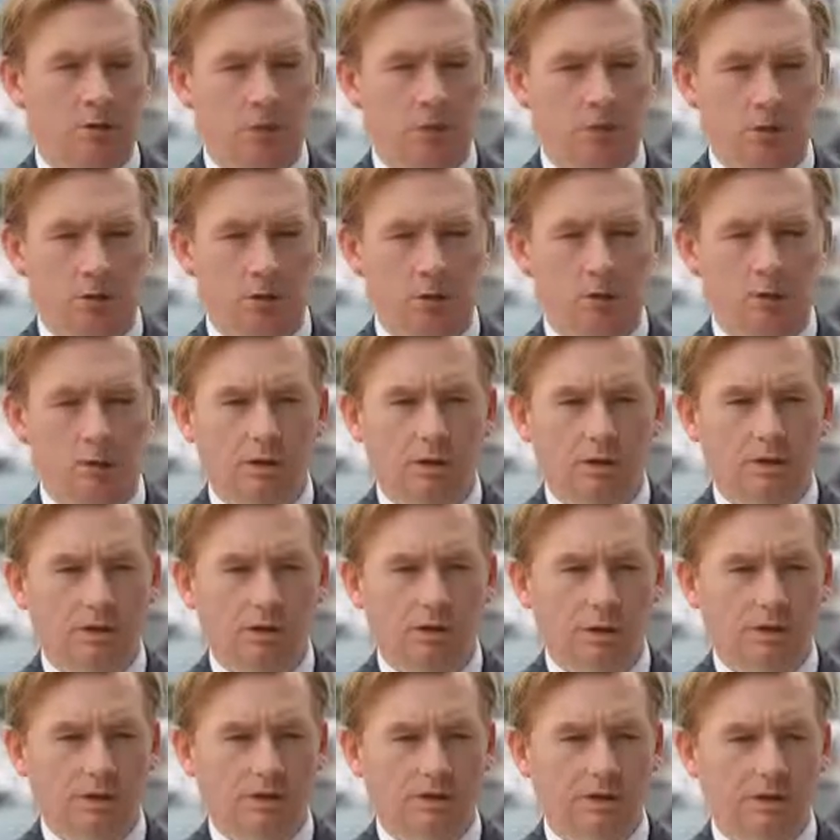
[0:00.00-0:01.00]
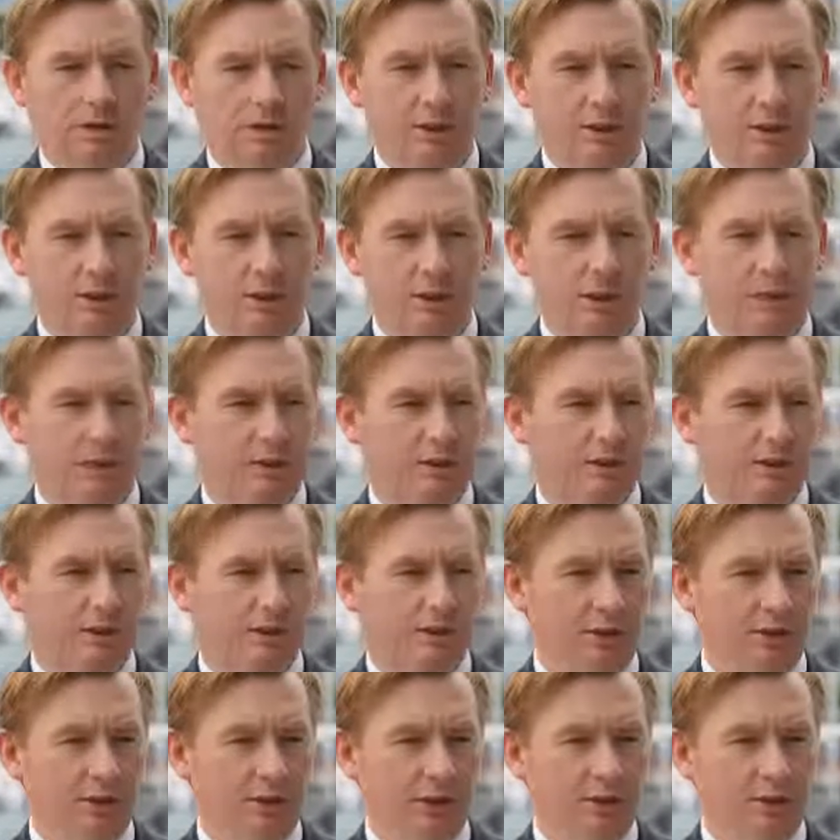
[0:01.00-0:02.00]
Well, I think all Australians need to be
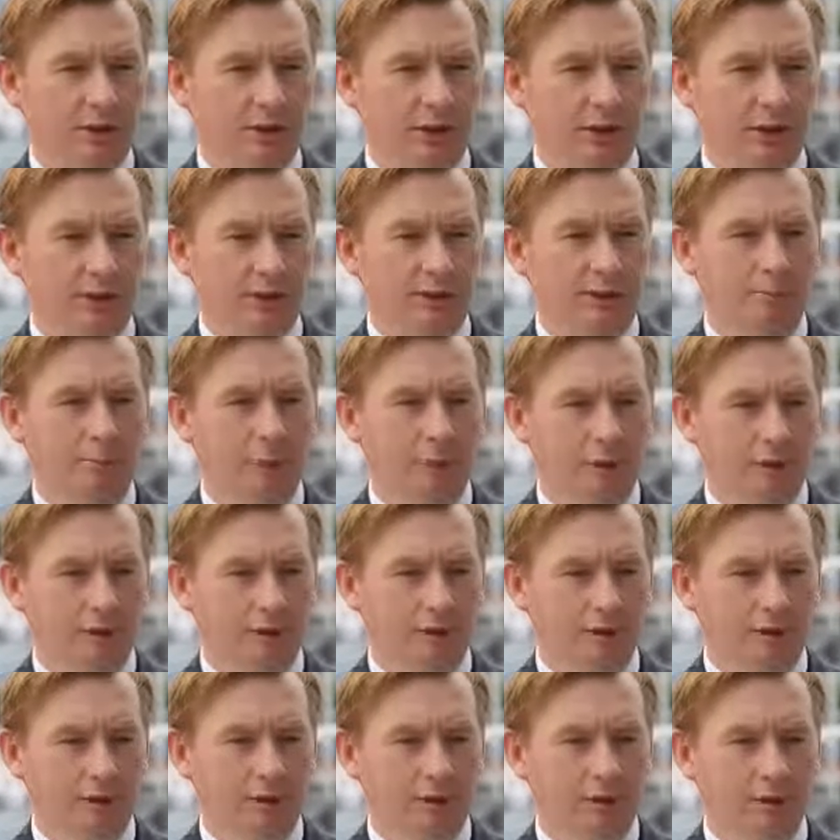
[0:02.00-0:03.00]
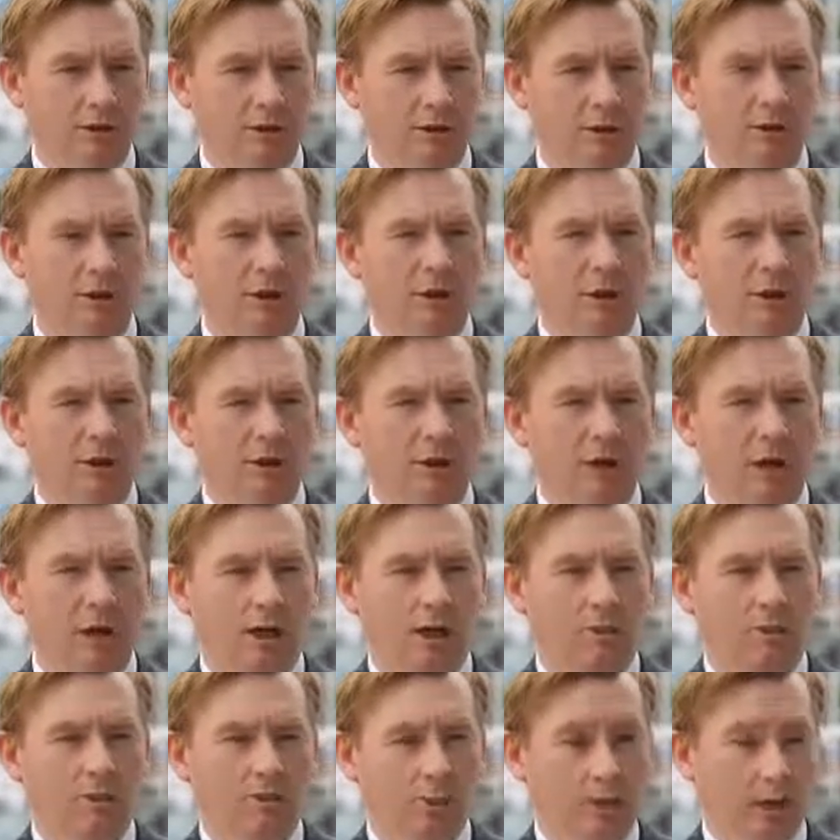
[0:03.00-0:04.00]
concerned about the implications
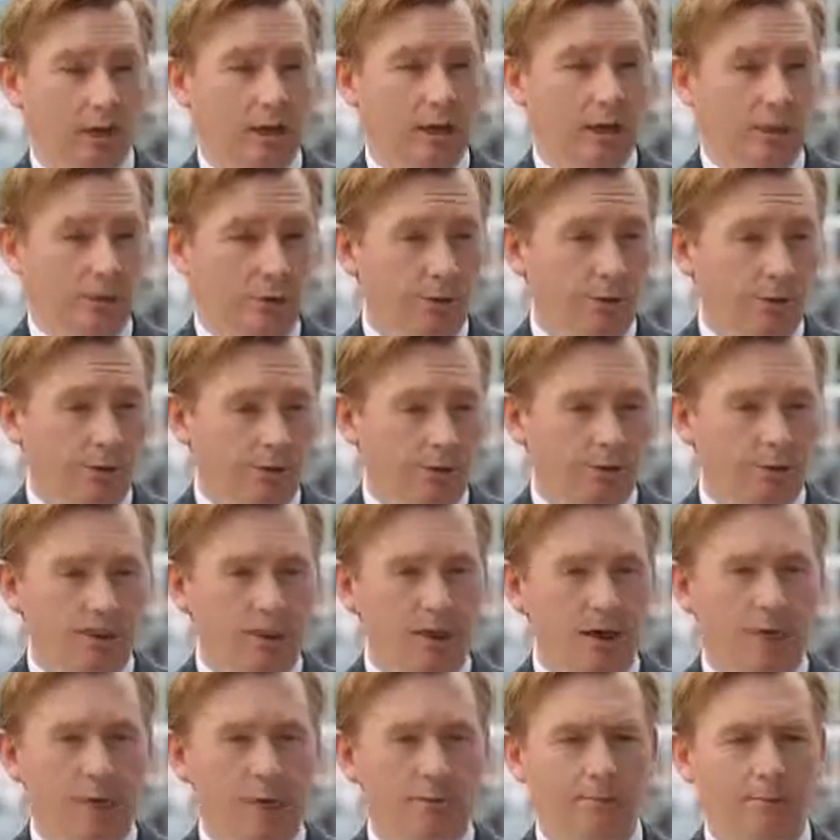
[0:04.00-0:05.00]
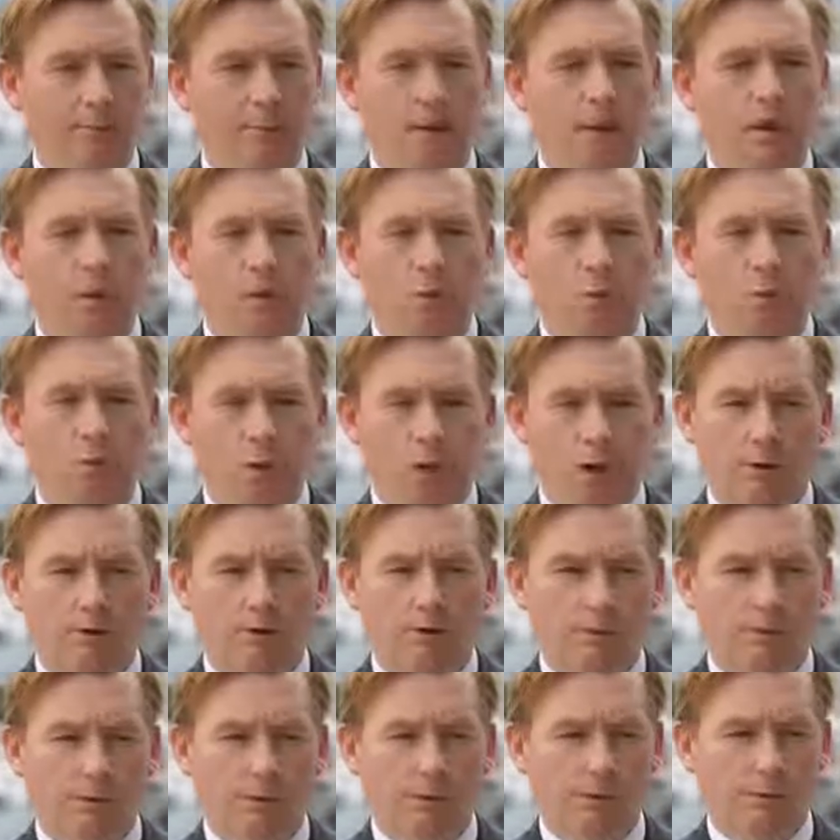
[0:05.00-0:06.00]
for their health. We
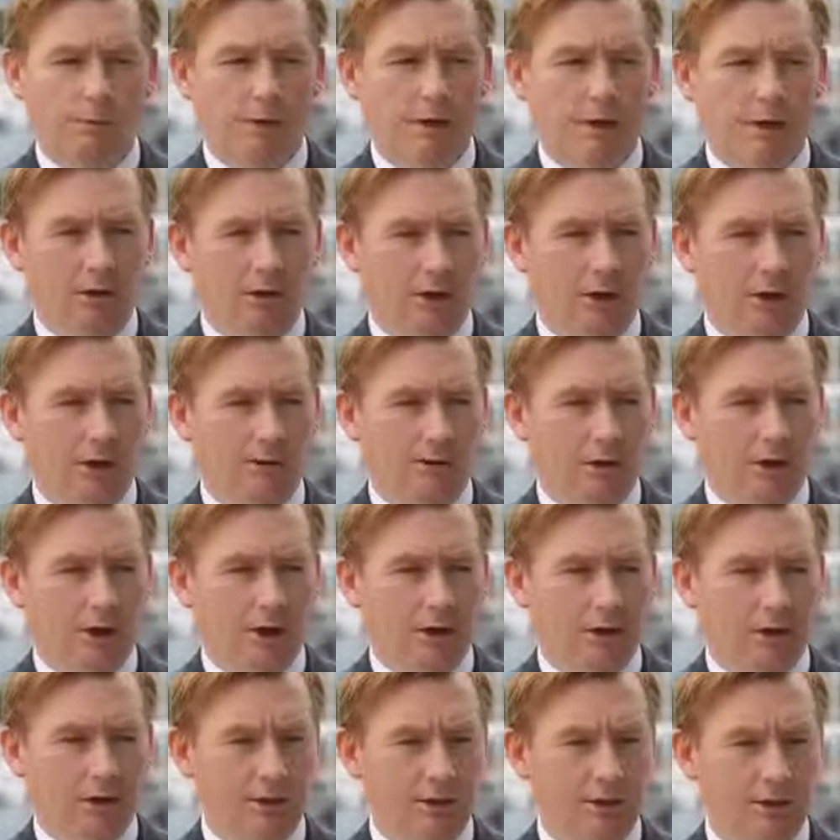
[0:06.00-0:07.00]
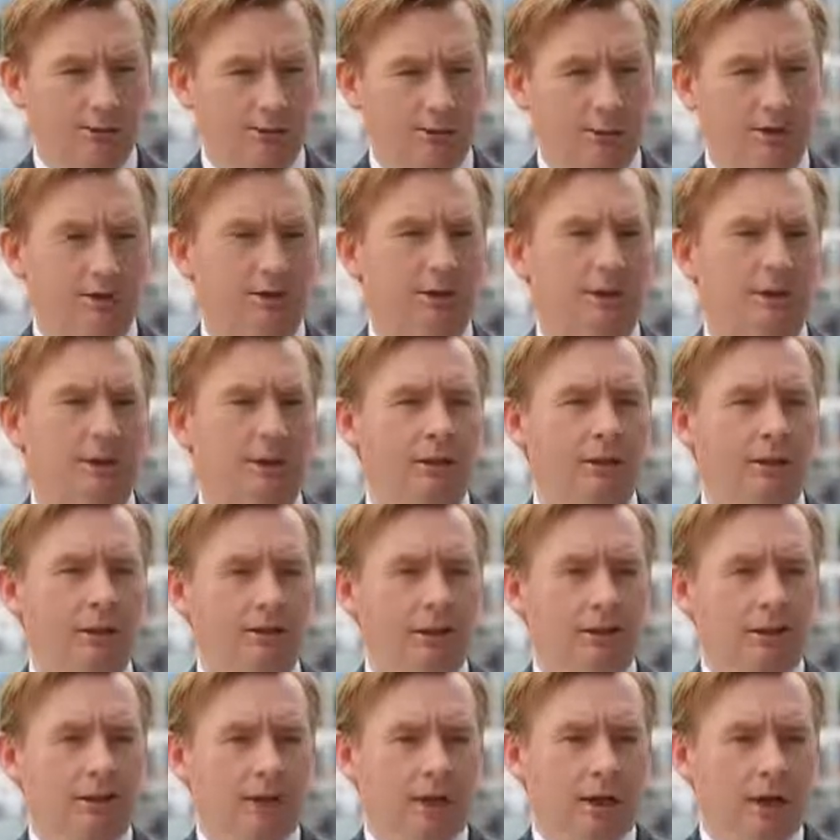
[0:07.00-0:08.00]
often think about climate change affecting
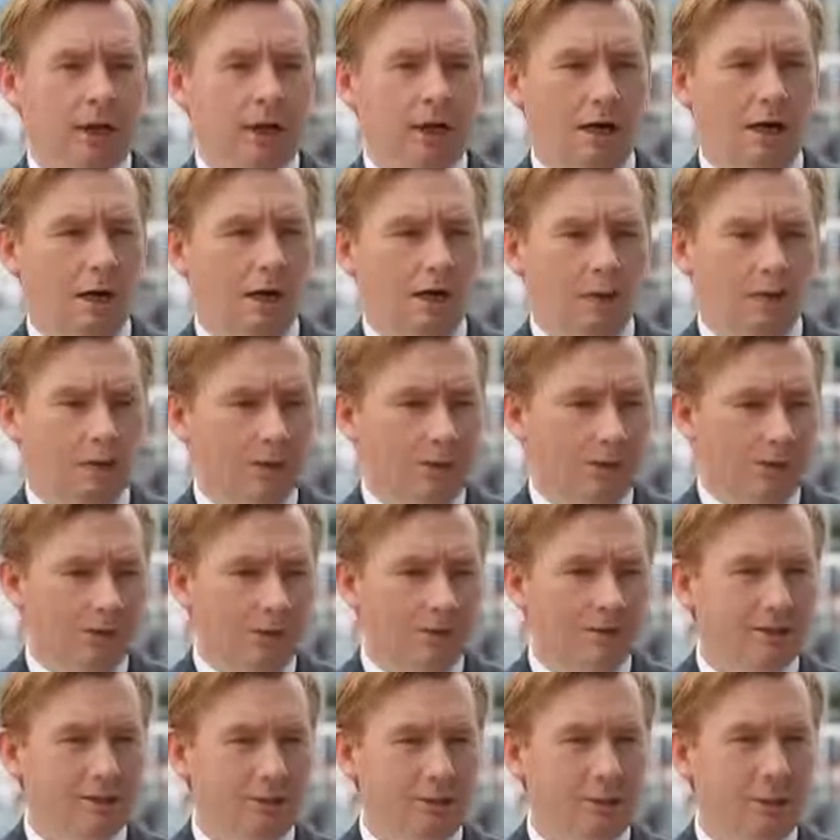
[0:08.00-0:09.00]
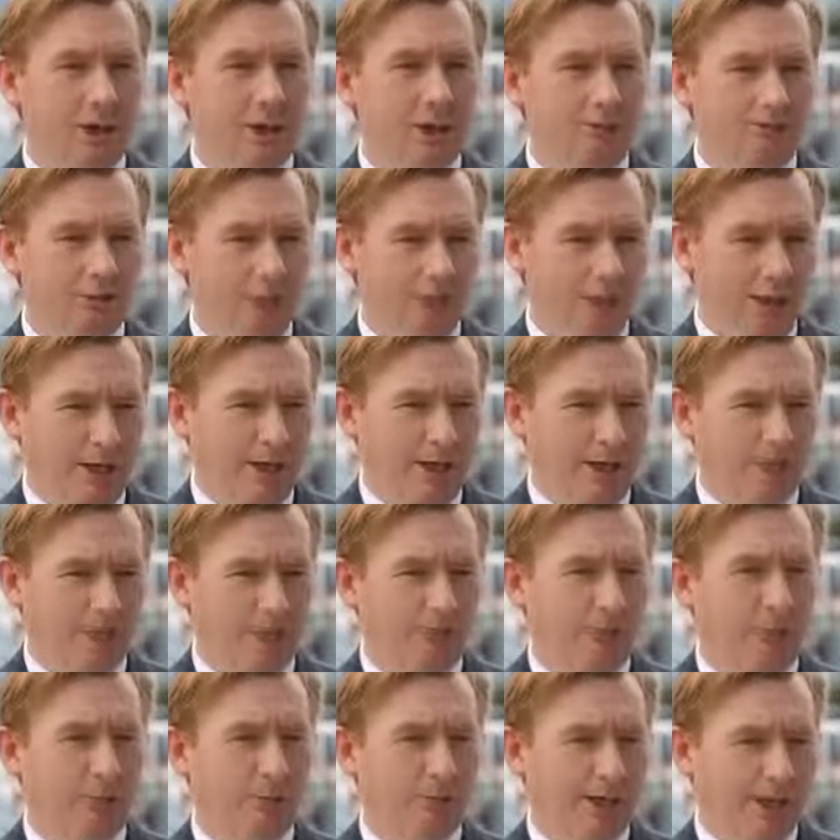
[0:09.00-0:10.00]
other things apart from our
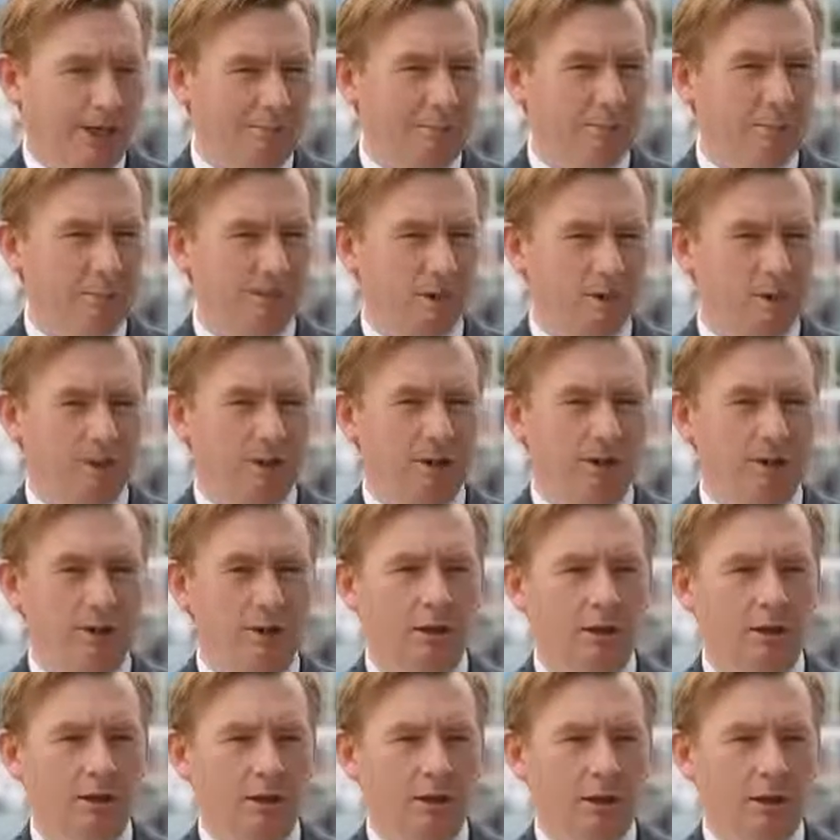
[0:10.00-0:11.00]
health, but perhaps one of the